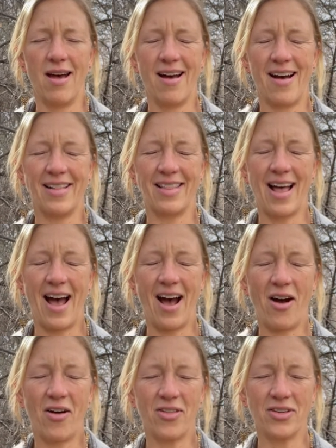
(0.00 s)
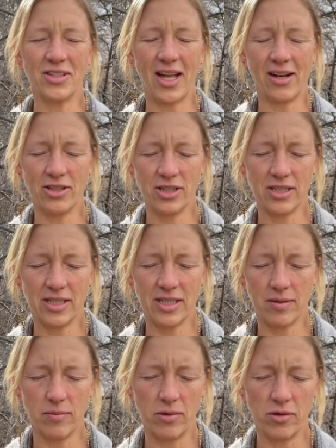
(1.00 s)
Allow those energies
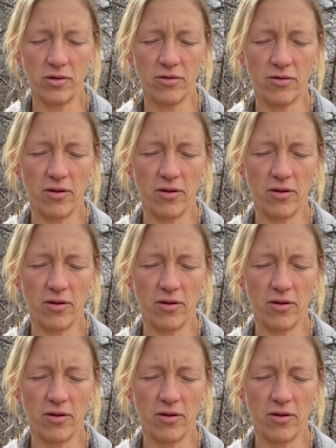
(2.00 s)
to move.